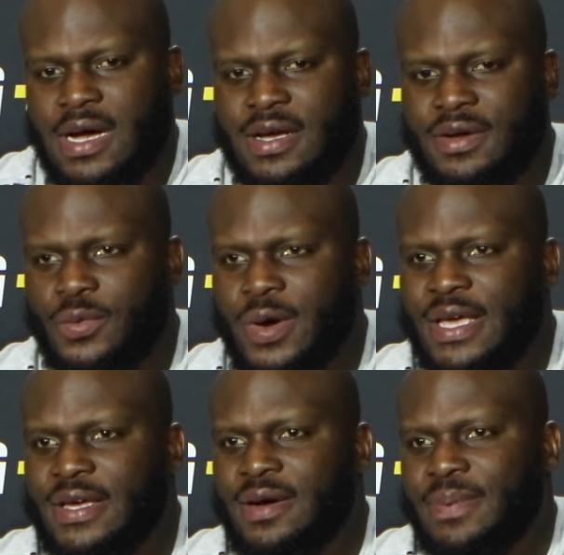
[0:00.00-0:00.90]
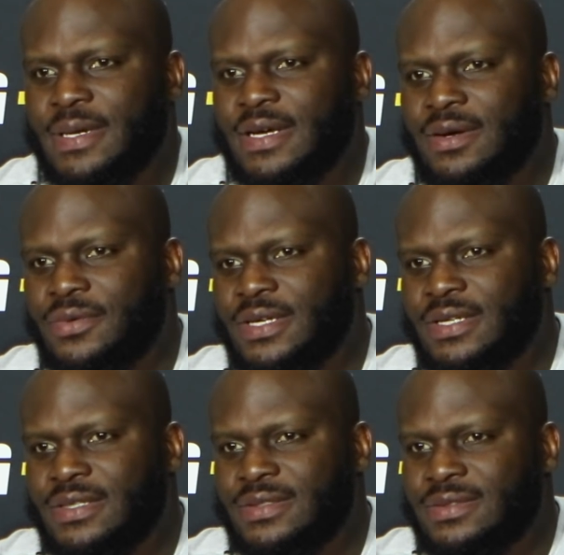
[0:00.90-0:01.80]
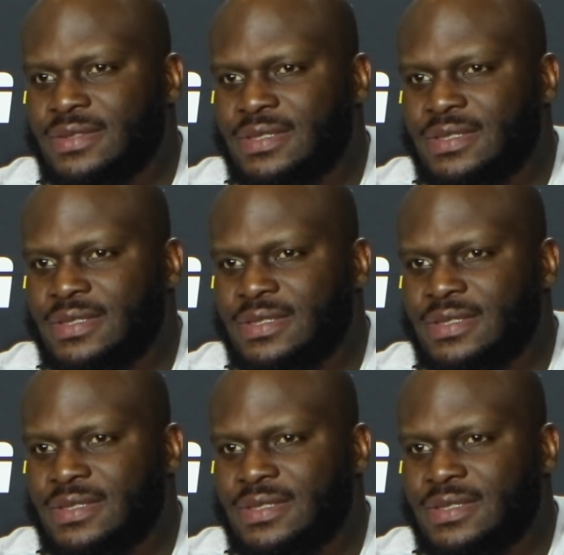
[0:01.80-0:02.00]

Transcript: I couldn't wake up in there really.